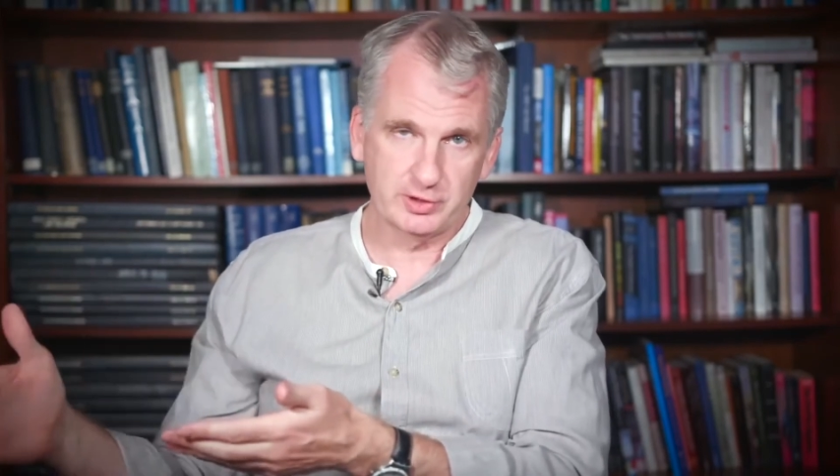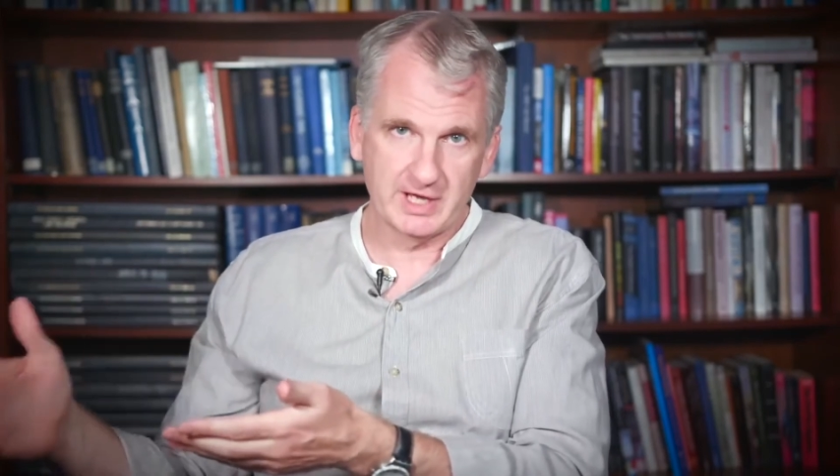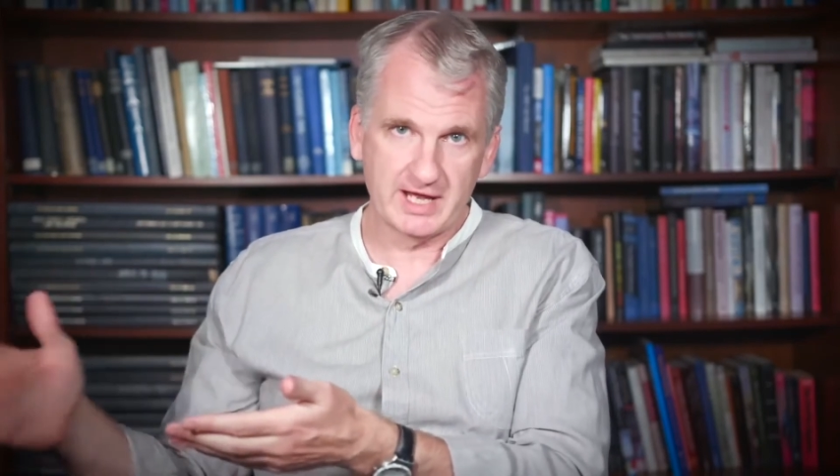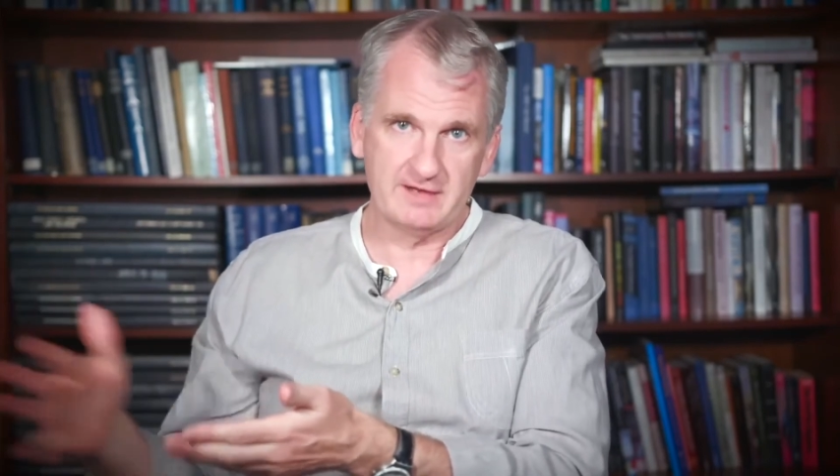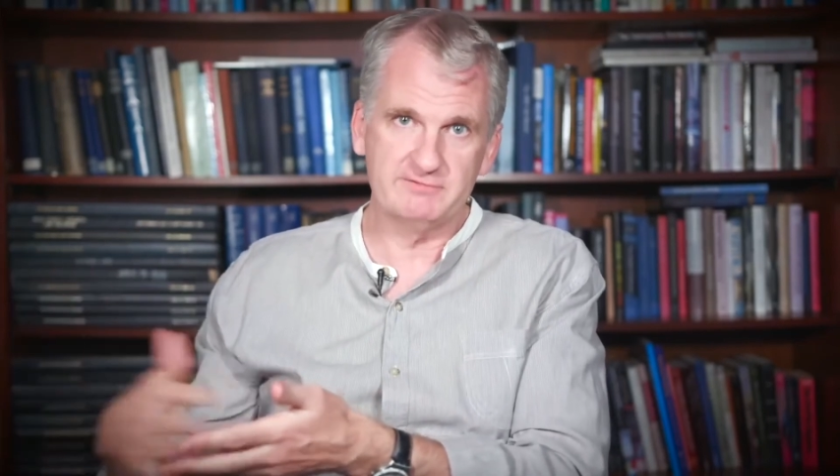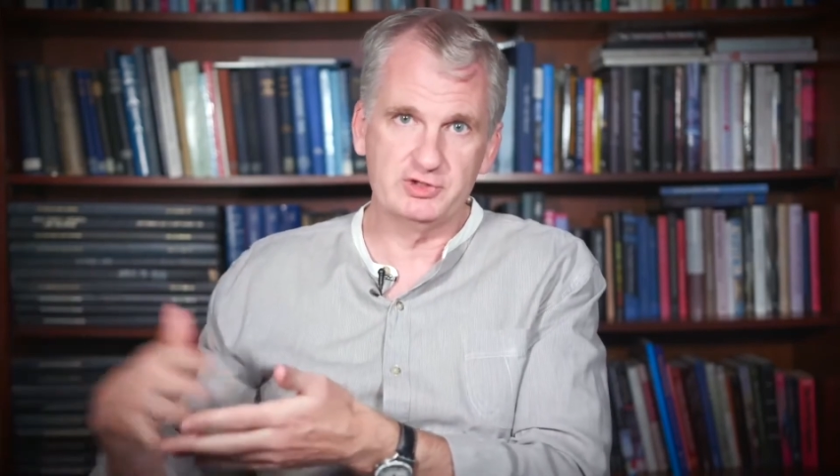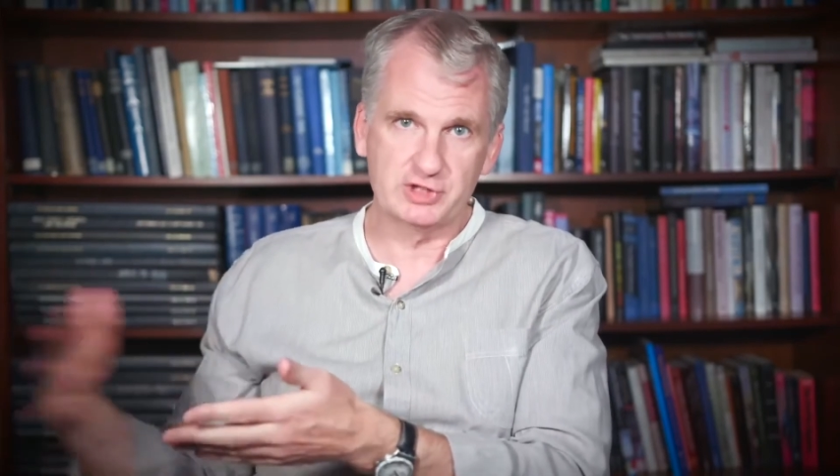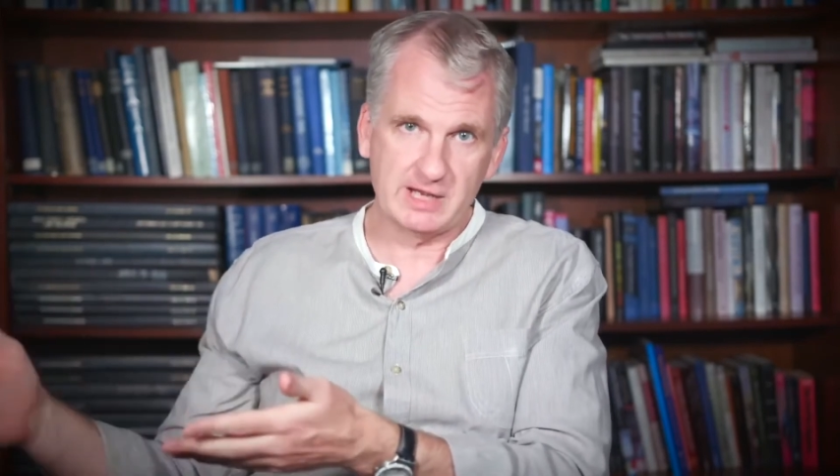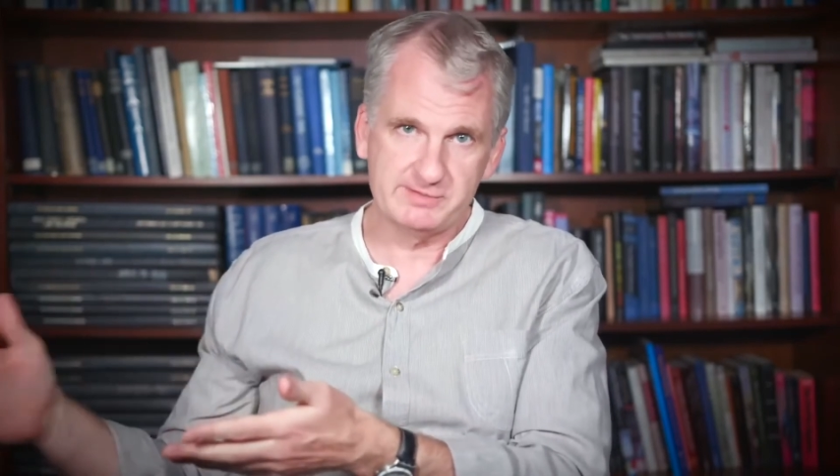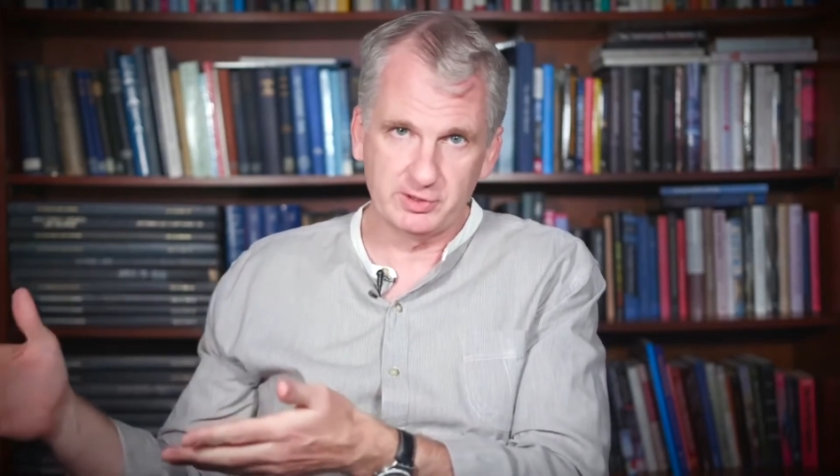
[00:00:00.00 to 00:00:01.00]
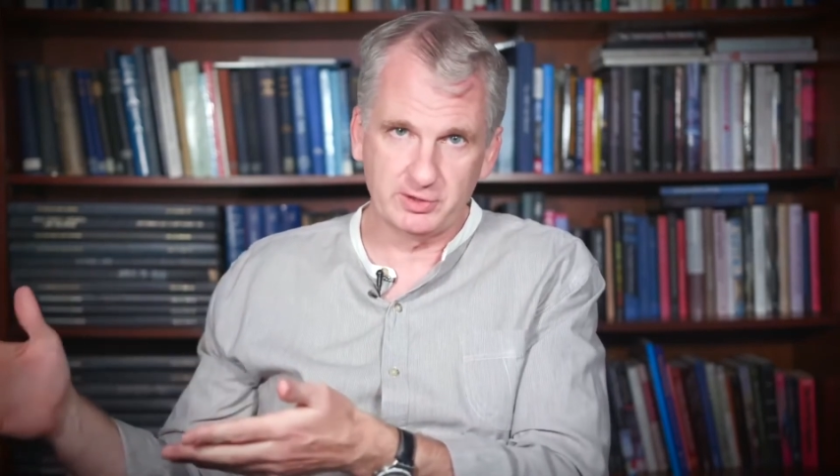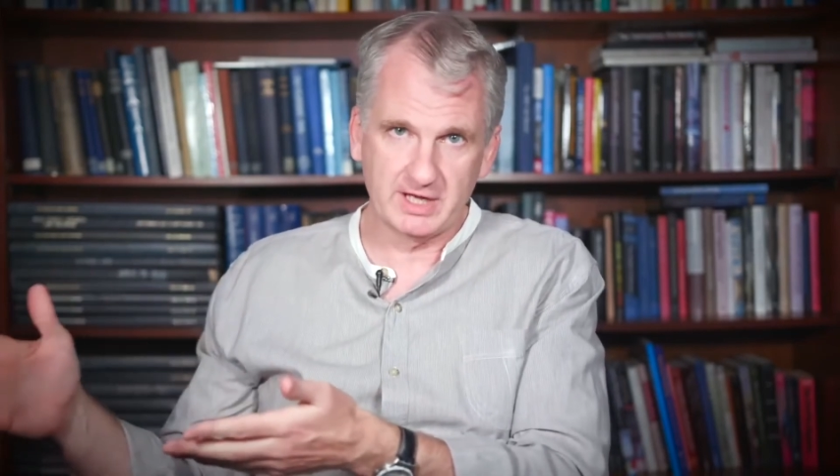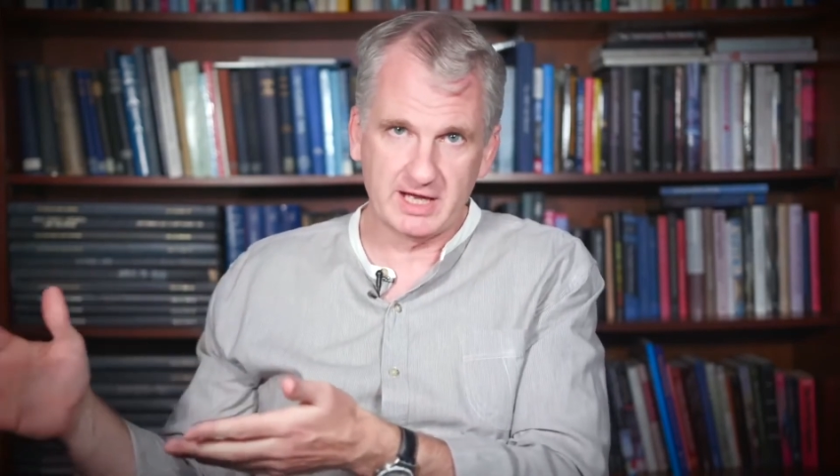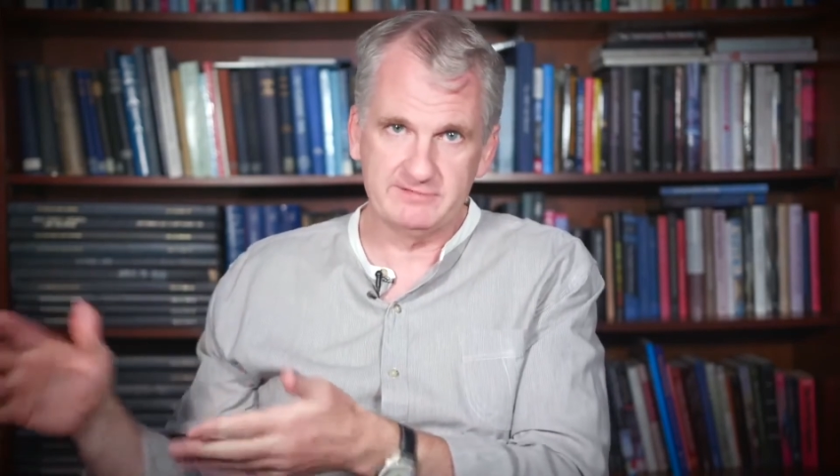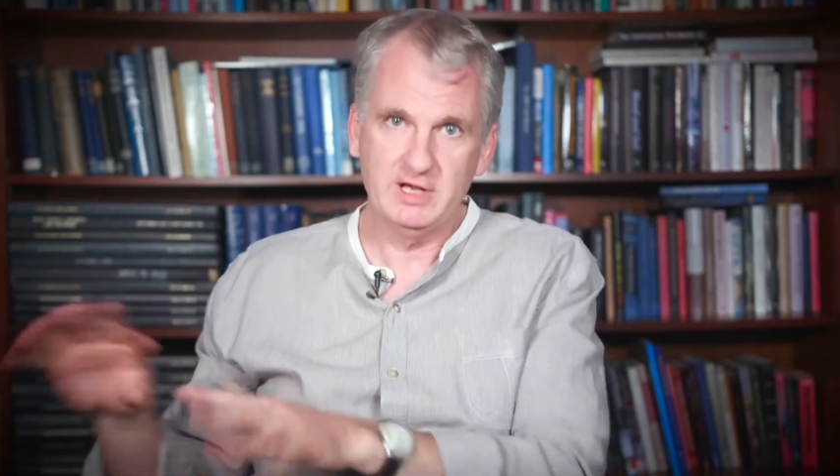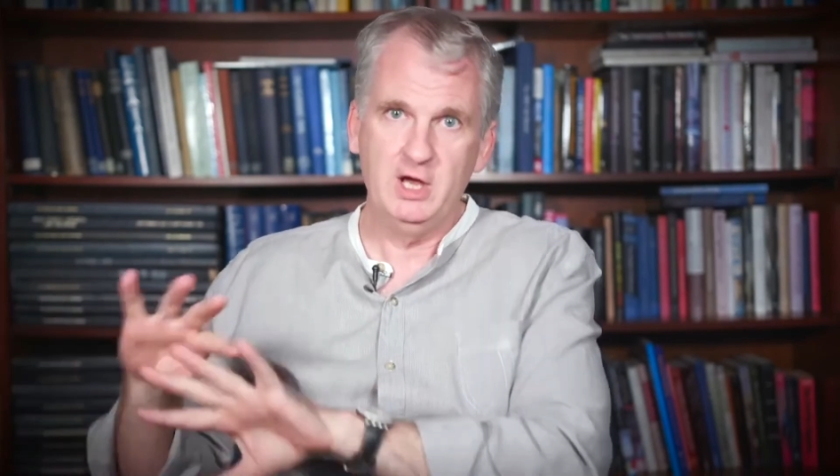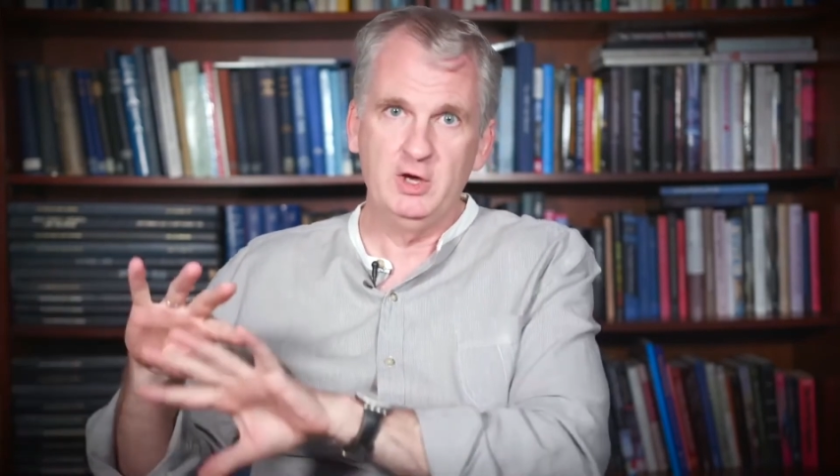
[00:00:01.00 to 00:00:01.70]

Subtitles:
going to have, the jobs they're going to have,